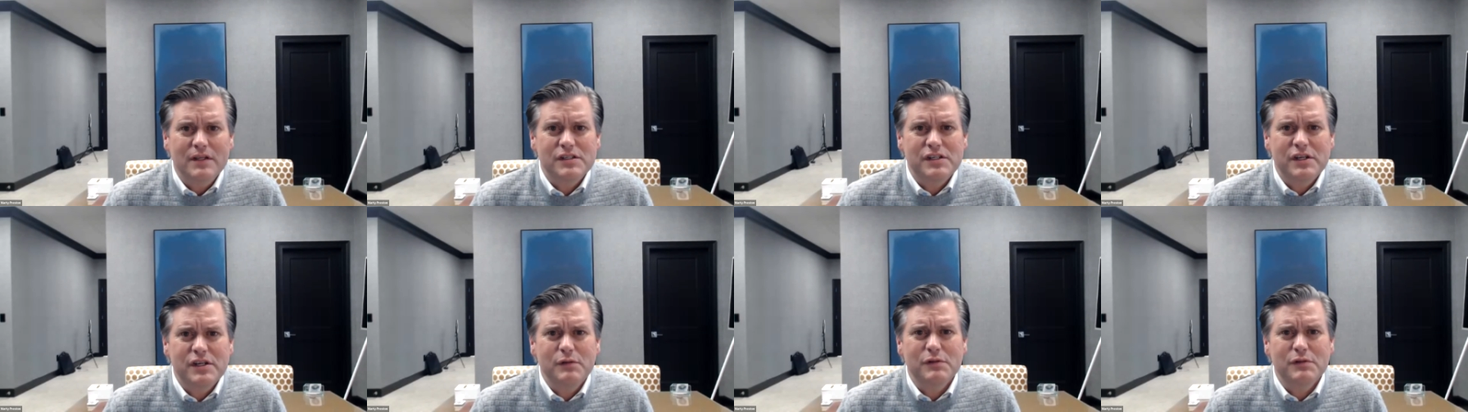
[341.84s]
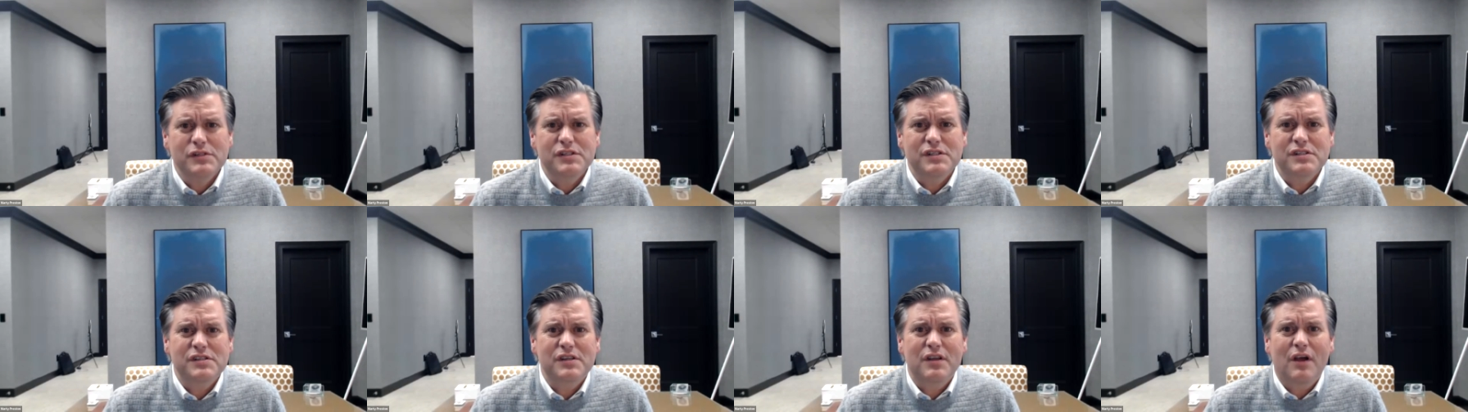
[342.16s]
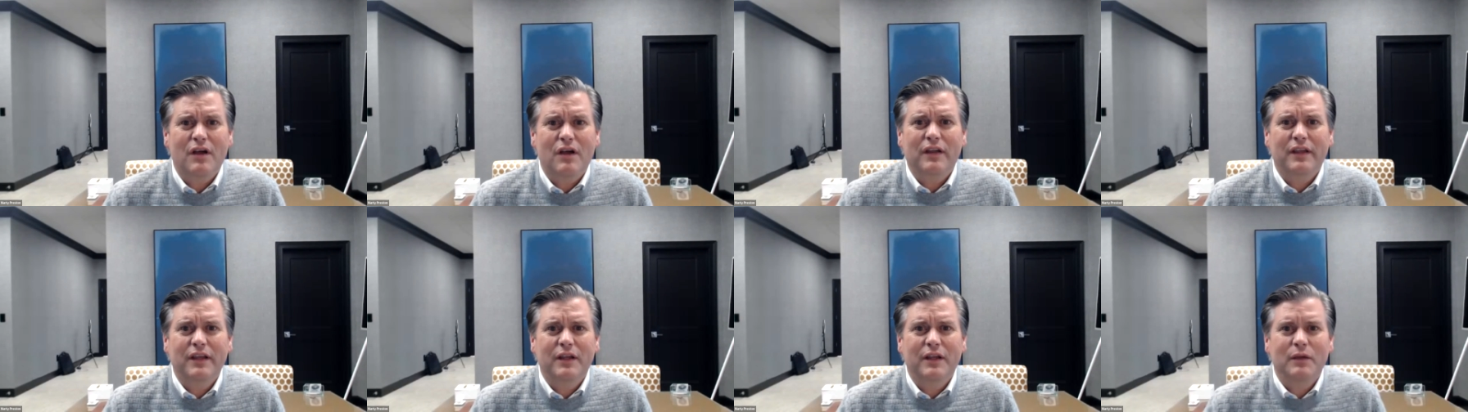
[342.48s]
she was just
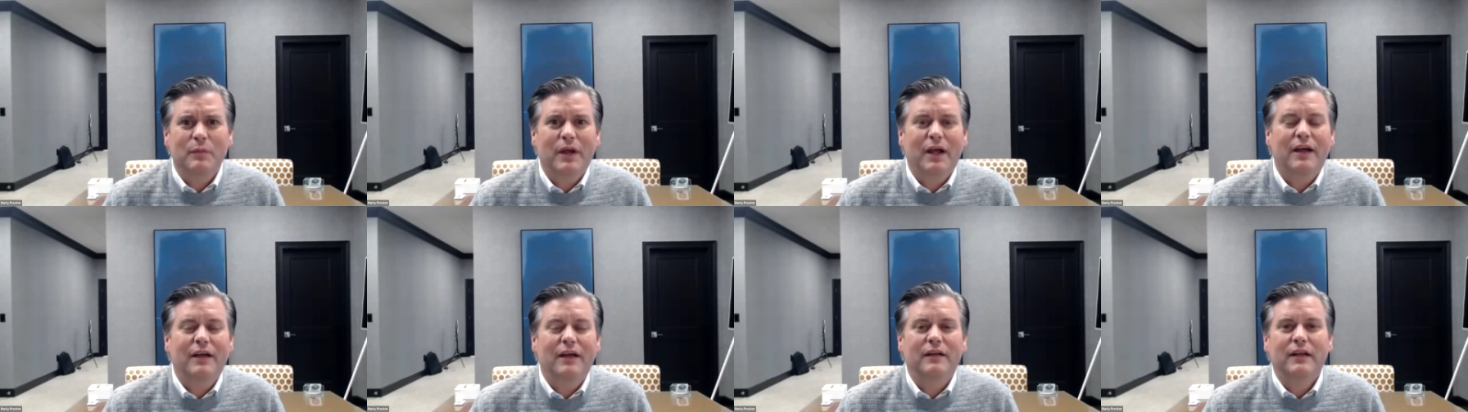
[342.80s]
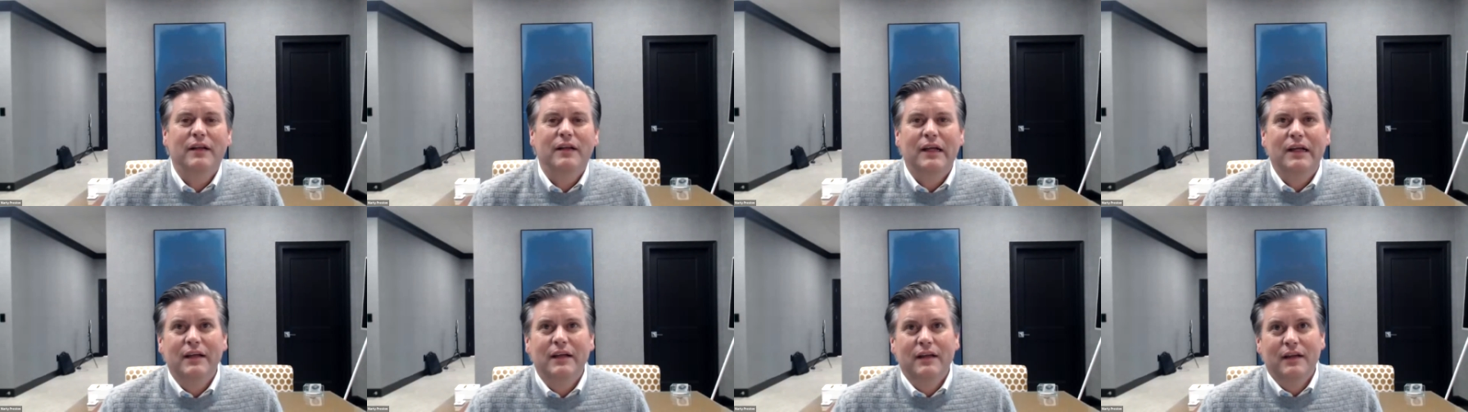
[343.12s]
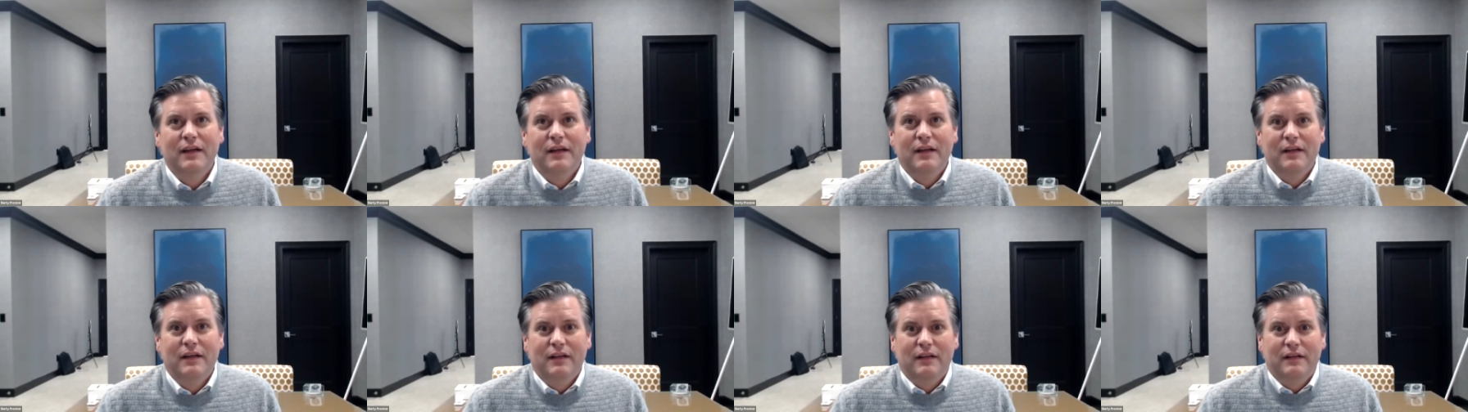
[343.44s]
talking about,
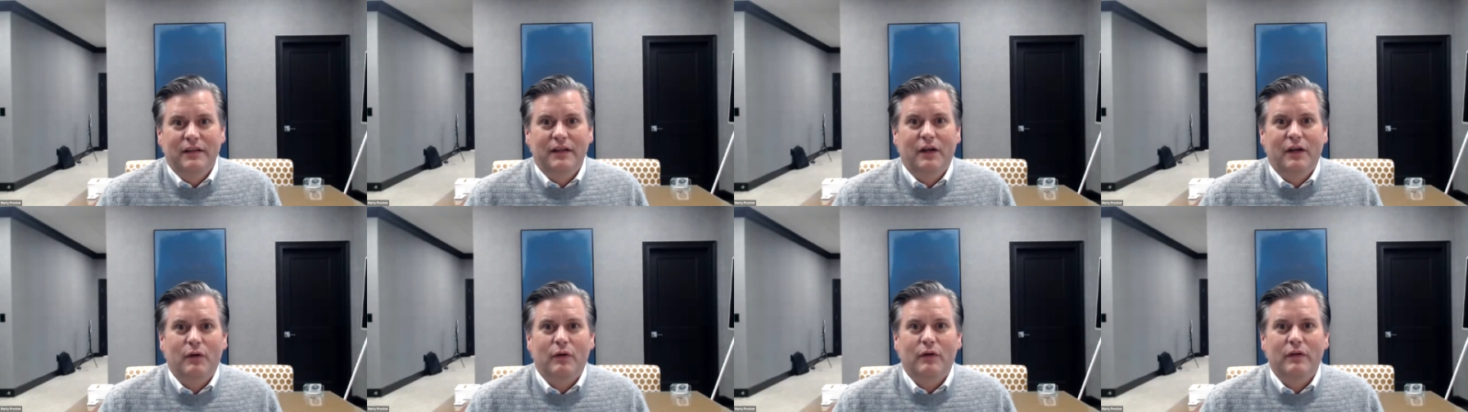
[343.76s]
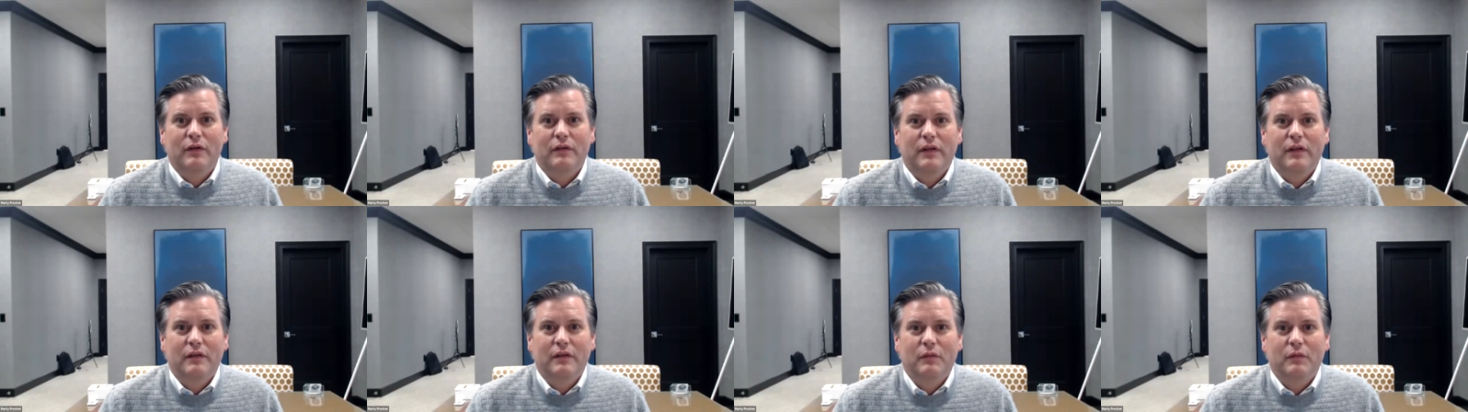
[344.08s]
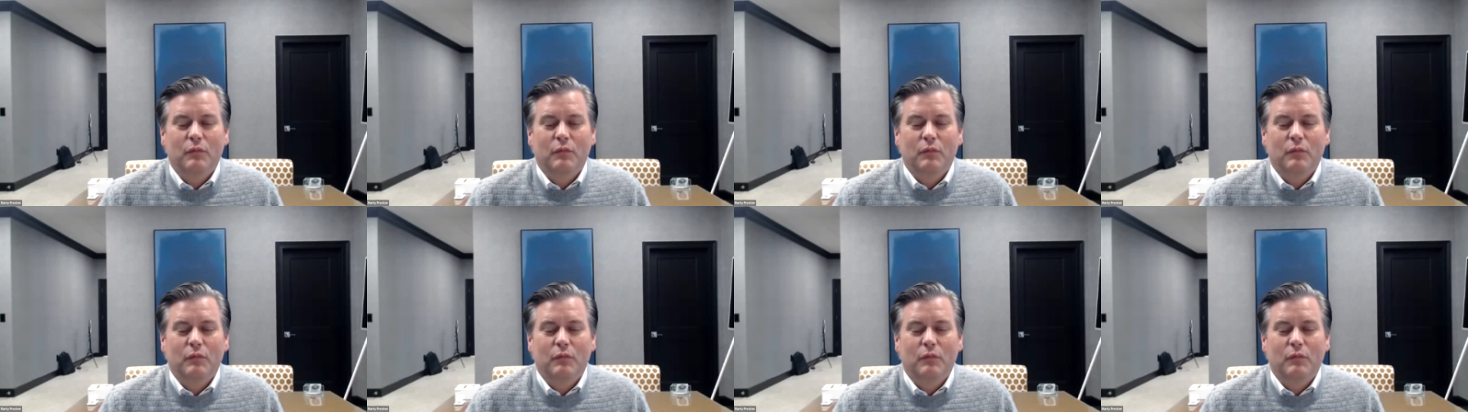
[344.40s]
you know,